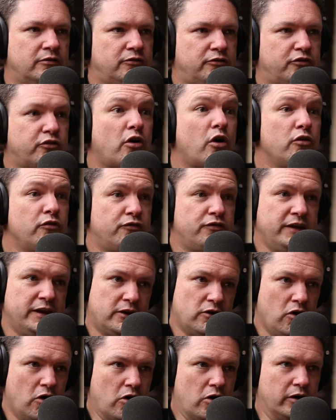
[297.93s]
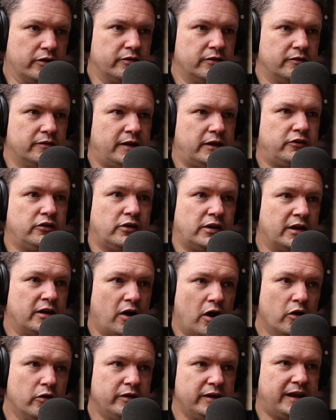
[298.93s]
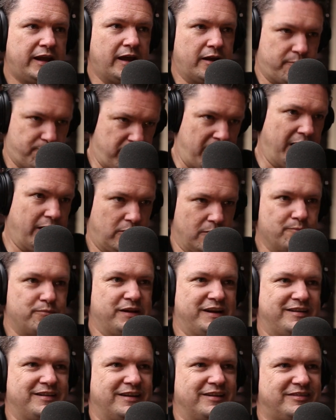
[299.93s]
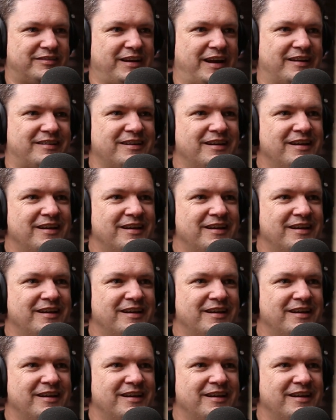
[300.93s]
trophy card that you can only get by completing a set.